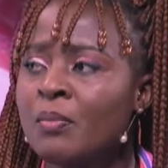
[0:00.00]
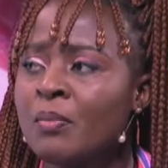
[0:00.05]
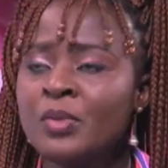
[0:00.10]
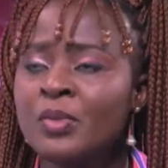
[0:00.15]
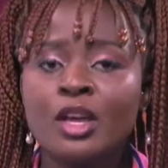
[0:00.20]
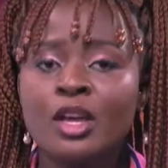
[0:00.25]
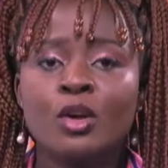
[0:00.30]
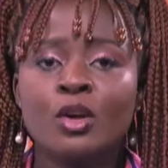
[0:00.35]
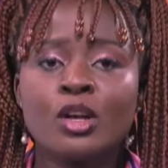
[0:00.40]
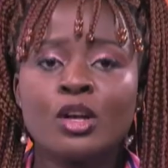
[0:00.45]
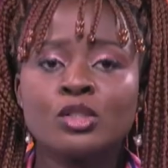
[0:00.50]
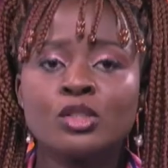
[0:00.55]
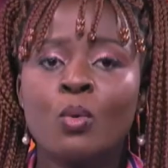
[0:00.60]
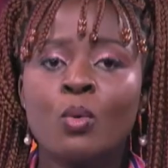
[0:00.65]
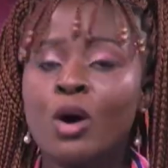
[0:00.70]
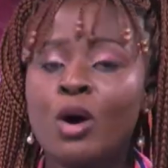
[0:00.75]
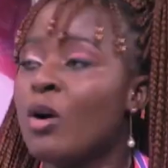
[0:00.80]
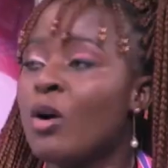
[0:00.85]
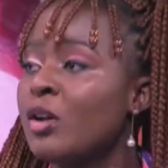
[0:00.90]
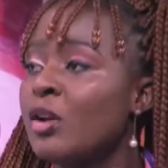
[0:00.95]
Cause of
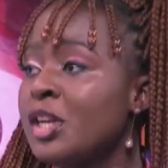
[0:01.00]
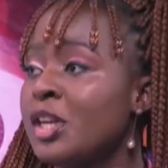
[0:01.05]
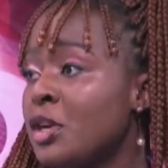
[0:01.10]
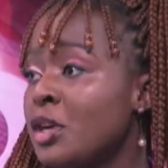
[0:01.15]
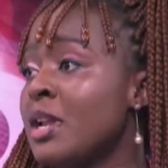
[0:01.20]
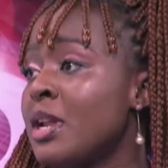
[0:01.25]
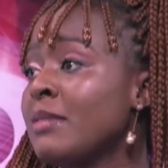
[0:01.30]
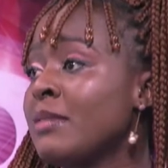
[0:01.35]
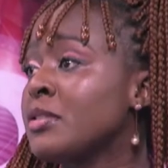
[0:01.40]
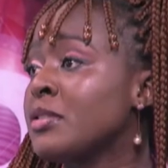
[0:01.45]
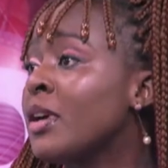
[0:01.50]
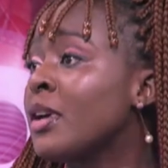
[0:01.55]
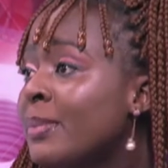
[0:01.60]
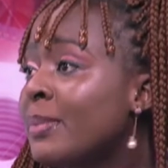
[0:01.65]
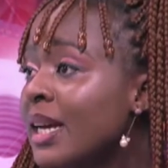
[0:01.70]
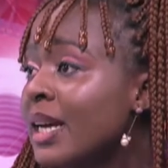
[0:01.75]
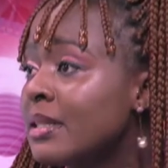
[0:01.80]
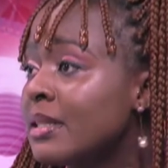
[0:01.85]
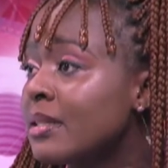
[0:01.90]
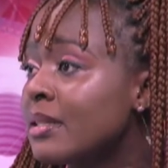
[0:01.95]
what he could have stopped
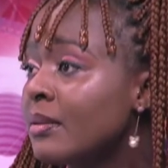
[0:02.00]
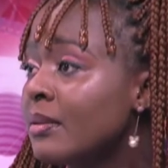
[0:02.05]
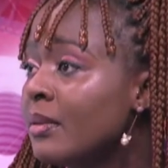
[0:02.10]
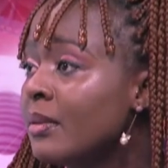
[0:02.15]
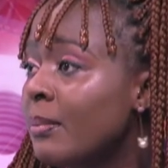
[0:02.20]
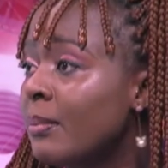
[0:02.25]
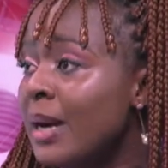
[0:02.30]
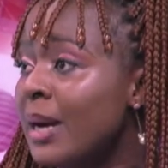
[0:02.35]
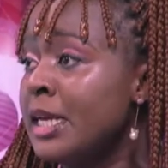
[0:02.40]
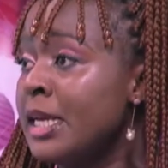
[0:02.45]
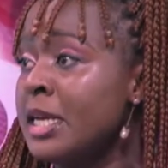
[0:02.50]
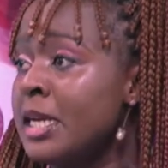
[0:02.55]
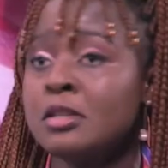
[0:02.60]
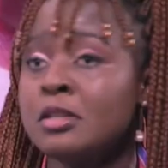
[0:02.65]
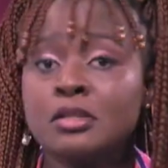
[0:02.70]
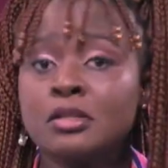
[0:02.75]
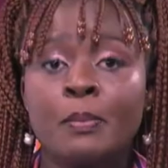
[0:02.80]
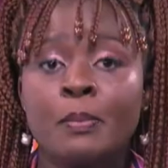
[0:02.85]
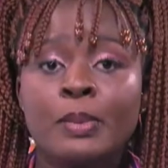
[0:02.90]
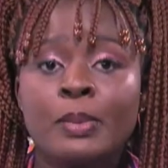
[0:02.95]
that. But he didn't stop
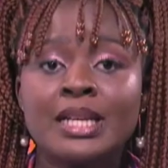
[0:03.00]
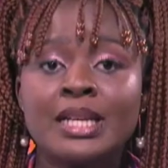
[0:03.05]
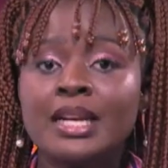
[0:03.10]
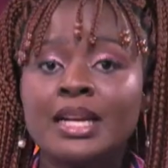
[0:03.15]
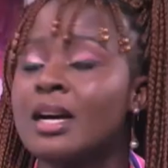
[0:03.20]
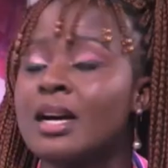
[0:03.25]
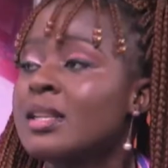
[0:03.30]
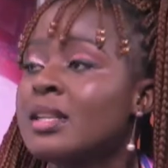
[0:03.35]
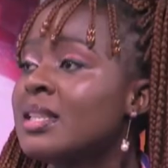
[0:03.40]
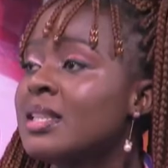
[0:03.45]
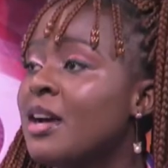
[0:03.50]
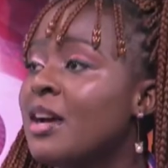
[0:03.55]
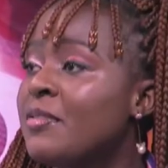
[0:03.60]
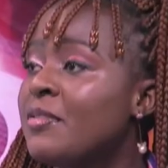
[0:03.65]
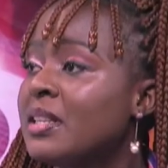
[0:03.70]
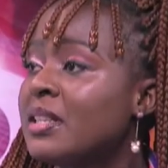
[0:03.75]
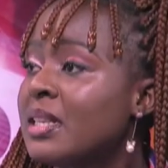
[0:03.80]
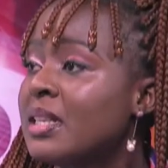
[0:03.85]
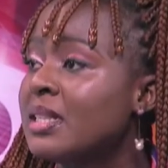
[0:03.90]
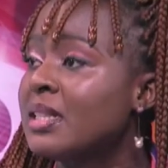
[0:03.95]
it. And now it's nafi
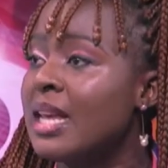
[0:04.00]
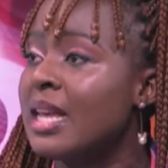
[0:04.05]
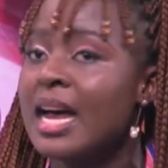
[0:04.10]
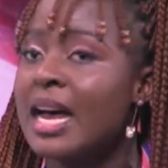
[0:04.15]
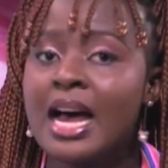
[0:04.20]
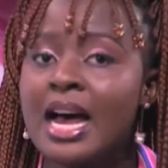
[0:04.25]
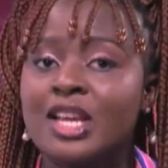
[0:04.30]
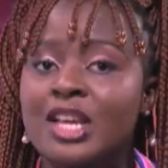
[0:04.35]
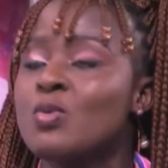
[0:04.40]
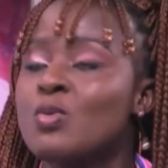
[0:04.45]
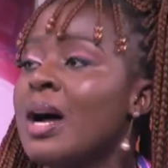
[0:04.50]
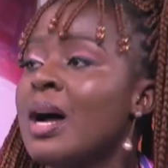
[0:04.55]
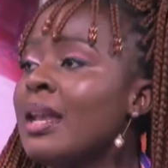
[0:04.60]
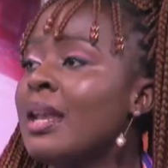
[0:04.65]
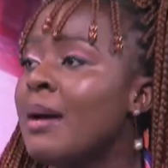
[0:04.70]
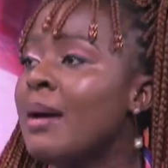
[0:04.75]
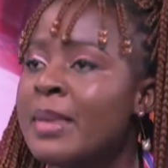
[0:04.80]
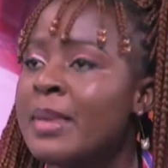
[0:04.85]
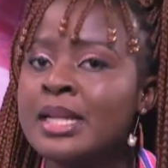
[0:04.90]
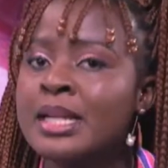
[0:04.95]
is you are
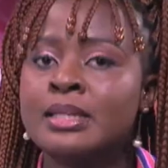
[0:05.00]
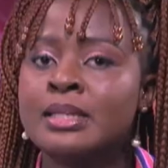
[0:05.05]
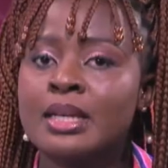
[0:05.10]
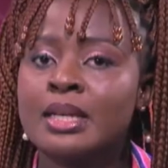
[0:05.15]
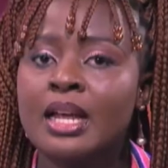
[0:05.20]
lamenting.